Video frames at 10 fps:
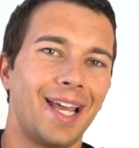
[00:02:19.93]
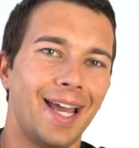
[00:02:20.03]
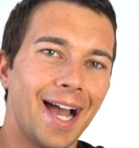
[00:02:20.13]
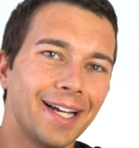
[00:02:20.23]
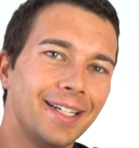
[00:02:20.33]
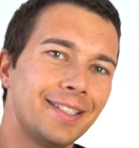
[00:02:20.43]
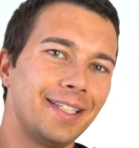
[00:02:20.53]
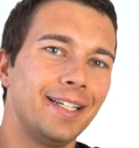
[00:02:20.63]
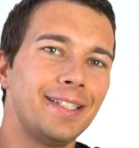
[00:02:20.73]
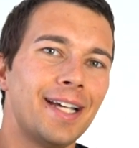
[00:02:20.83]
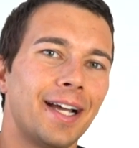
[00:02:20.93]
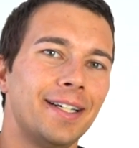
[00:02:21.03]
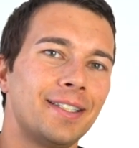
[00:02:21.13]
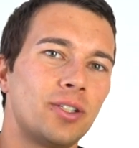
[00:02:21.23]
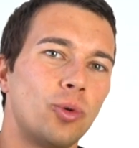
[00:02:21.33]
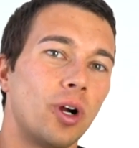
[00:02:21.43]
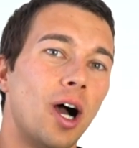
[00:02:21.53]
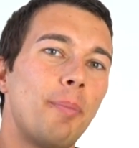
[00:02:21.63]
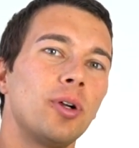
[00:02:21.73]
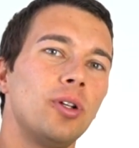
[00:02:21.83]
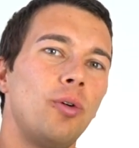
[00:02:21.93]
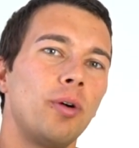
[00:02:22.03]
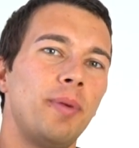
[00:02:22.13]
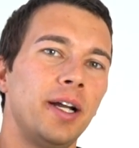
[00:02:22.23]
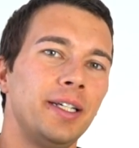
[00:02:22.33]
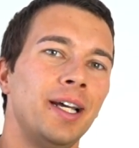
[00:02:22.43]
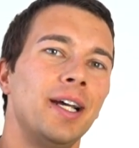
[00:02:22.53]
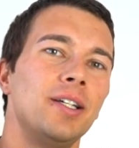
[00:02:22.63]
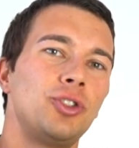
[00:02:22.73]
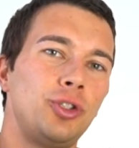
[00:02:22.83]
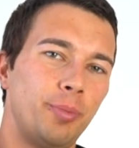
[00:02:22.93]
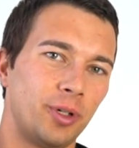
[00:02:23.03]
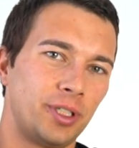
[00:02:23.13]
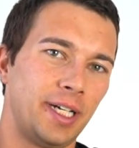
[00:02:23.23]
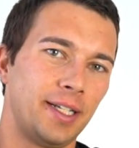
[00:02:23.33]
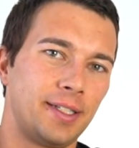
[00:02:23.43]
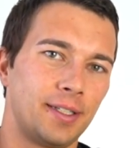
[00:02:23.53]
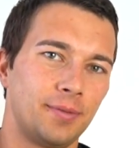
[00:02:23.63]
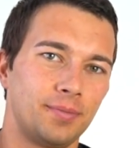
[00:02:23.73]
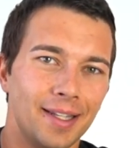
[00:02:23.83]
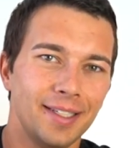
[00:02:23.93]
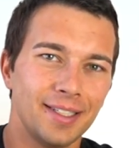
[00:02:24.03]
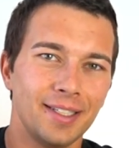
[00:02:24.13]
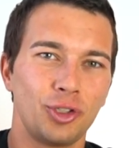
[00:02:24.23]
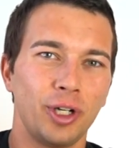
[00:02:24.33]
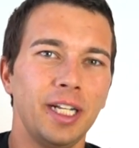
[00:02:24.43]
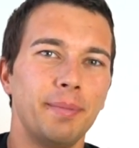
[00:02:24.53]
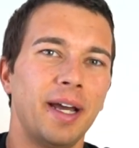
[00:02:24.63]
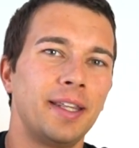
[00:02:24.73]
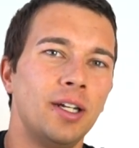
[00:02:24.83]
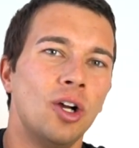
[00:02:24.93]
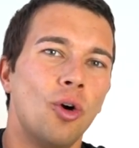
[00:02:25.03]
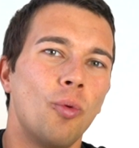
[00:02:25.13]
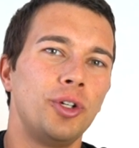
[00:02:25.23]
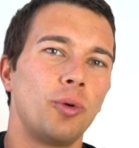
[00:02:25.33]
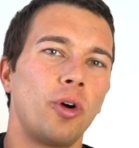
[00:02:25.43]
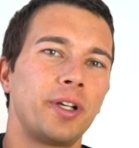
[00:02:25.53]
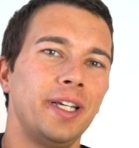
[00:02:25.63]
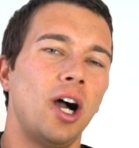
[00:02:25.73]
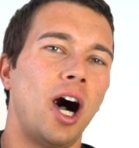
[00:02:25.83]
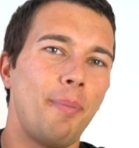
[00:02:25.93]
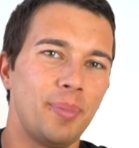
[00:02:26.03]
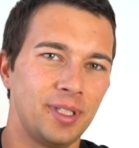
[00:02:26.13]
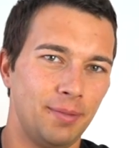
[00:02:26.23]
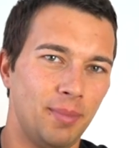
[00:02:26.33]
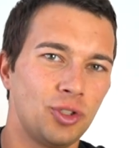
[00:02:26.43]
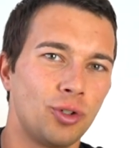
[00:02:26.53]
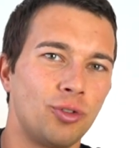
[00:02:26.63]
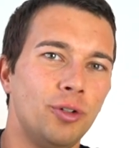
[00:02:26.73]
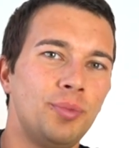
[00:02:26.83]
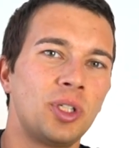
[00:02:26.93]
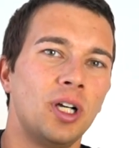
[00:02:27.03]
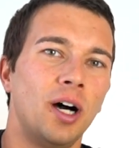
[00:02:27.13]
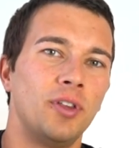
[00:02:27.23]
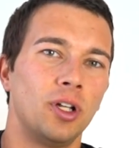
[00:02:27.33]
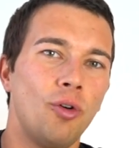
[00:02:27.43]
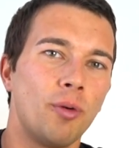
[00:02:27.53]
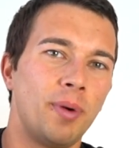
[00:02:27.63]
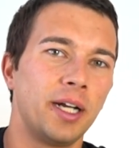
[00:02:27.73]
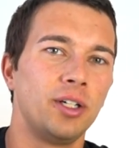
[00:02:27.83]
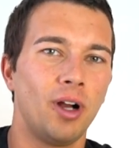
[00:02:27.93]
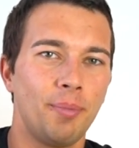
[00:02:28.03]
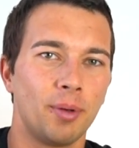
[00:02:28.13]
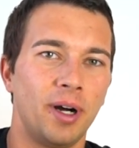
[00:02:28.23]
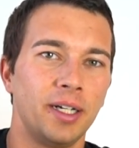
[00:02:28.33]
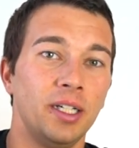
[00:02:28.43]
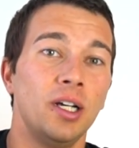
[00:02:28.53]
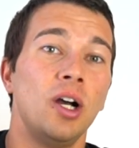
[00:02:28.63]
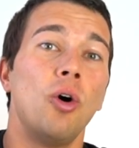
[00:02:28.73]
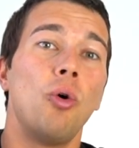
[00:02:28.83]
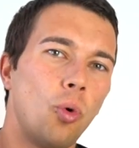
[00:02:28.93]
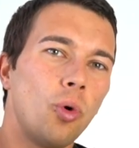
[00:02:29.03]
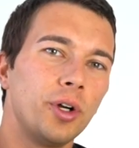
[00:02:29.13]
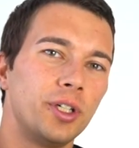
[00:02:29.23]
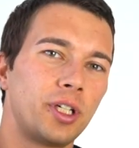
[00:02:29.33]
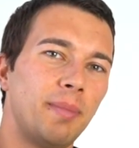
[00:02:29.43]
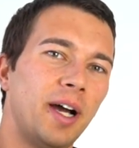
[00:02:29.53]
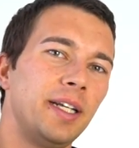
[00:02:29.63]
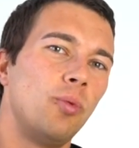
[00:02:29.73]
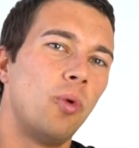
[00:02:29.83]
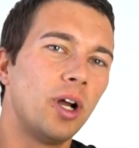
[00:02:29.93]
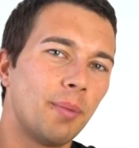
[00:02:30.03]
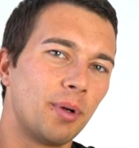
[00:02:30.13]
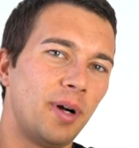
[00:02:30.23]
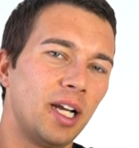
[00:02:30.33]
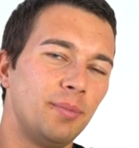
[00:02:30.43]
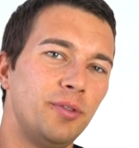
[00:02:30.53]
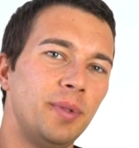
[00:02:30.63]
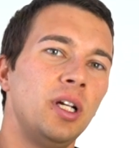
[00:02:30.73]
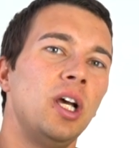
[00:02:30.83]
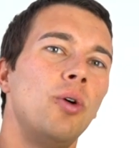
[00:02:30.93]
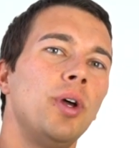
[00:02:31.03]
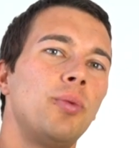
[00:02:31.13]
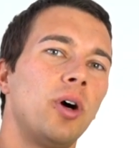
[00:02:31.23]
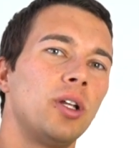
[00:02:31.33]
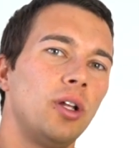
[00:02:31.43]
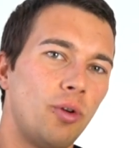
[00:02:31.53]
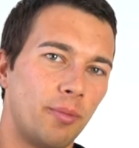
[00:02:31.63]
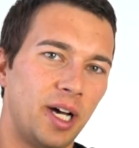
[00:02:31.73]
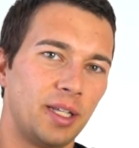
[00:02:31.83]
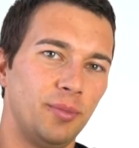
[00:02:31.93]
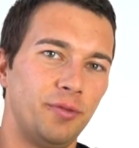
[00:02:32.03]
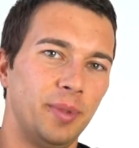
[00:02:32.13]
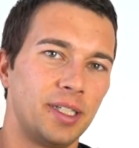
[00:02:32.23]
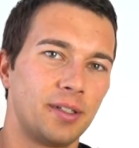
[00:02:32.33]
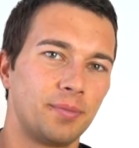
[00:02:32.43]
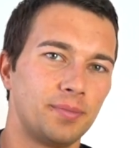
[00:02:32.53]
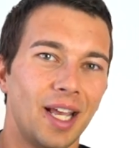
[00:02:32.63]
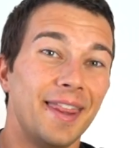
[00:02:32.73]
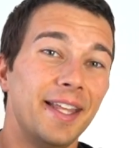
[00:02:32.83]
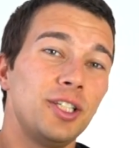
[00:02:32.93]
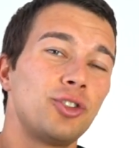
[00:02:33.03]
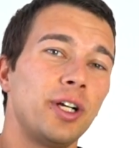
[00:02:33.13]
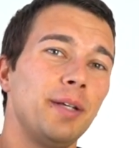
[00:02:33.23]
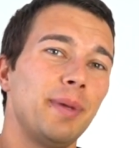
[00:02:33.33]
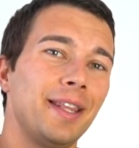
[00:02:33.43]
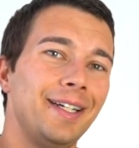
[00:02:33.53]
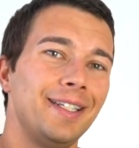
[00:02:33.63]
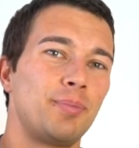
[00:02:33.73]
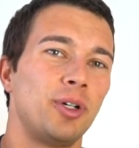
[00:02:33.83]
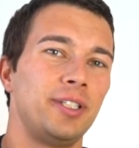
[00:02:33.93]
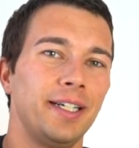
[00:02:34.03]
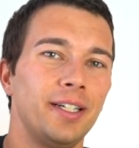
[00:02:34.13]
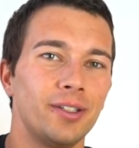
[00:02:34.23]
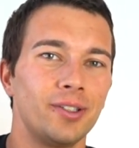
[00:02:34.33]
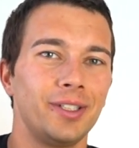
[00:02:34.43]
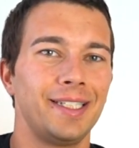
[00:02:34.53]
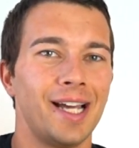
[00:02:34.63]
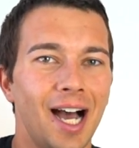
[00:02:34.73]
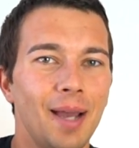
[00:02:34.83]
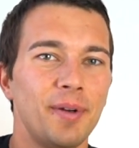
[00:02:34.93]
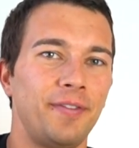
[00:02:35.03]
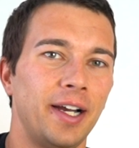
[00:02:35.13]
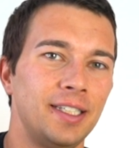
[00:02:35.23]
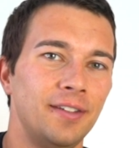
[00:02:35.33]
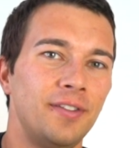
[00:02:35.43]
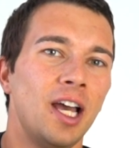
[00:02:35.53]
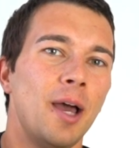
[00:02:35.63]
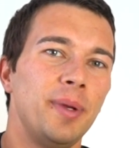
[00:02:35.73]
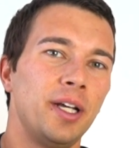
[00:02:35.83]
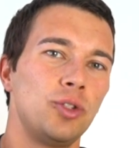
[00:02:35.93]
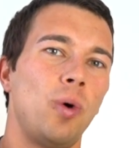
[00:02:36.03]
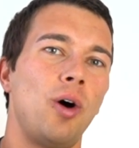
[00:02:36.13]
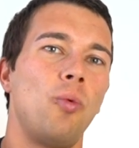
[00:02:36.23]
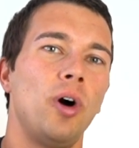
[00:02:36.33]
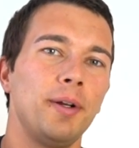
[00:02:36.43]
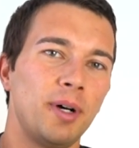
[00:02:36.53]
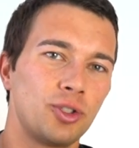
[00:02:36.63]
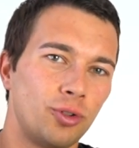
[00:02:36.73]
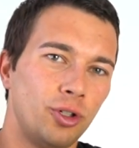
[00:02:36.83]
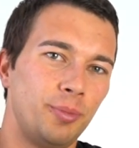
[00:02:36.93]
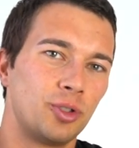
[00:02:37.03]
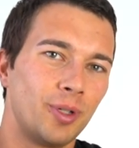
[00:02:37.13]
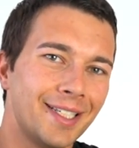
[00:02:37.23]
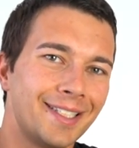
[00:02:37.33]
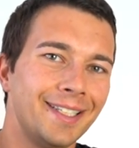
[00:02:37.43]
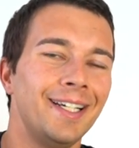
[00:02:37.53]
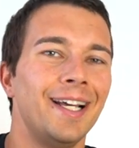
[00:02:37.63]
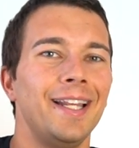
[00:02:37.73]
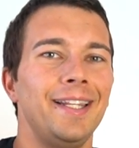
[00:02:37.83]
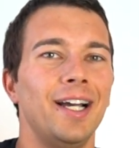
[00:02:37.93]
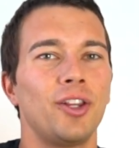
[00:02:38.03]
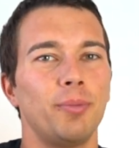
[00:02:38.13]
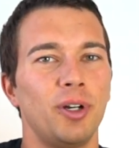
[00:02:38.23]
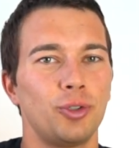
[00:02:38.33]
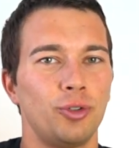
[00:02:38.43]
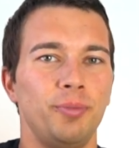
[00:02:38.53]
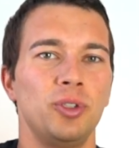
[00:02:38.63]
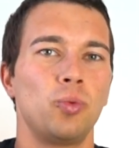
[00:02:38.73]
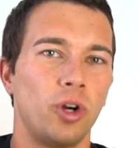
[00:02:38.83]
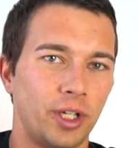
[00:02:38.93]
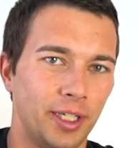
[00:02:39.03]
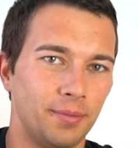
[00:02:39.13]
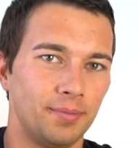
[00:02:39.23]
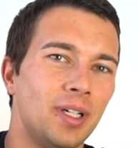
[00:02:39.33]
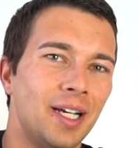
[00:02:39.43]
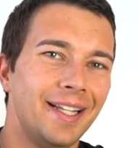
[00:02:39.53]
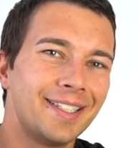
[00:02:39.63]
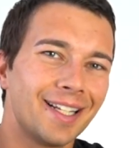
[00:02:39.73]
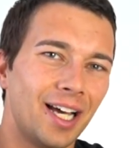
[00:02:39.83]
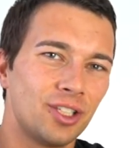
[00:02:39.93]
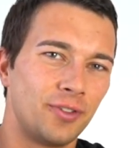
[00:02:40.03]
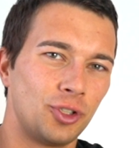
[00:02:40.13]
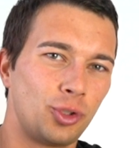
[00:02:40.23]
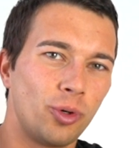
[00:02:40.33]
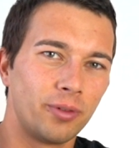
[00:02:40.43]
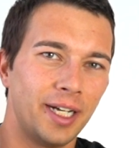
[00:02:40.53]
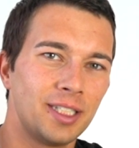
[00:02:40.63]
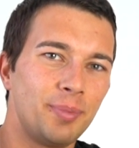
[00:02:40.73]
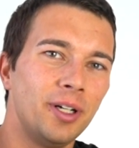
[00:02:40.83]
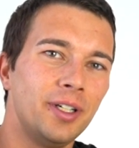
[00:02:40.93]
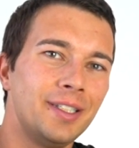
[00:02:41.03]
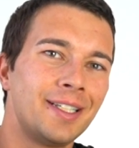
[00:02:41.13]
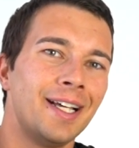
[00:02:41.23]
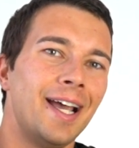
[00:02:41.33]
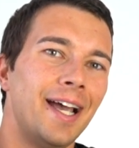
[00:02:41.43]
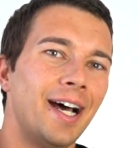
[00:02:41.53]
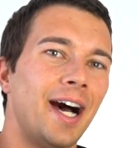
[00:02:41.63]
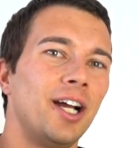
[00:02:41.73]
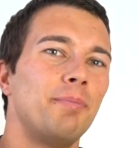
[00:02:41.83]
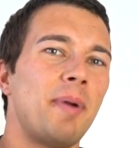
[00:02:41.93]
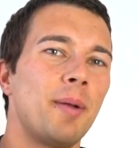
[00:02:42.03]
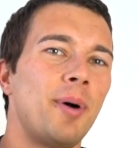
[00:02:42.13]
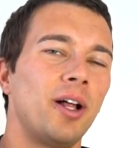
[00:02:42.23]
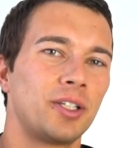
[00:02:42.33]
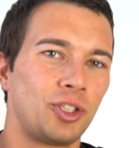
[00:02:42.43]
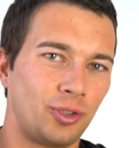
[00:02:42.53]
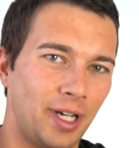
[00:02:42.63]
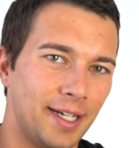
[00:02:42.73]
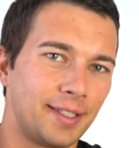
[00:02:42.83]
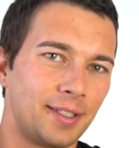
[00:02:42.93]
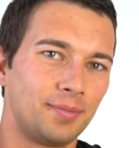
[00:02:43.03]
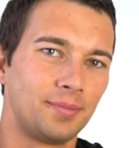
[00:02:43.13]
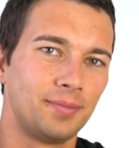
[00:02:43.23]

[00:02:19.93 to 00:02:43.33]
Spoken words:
Agonist, antagonist, or upper lower body supersets. This is a training method where you're working opposite muscle groups of the lower body or upper body, or you're combining one upper body movement with one lower body movement. This training method is particularly time effective because while one muscle group is resting, the other muscle group is working. This allows for short rest periods and higher metabolic stress.